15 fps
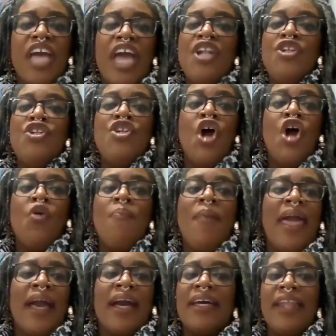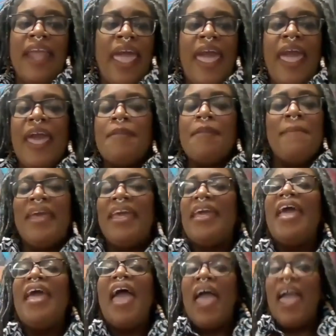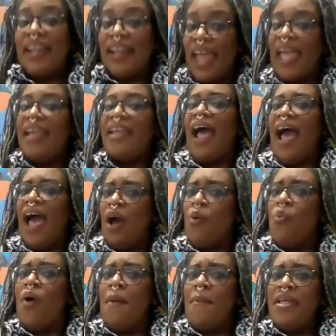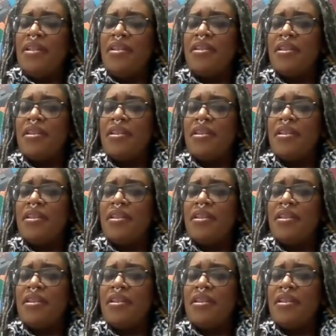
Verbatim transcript: and no man could head me. And ain't I a woman?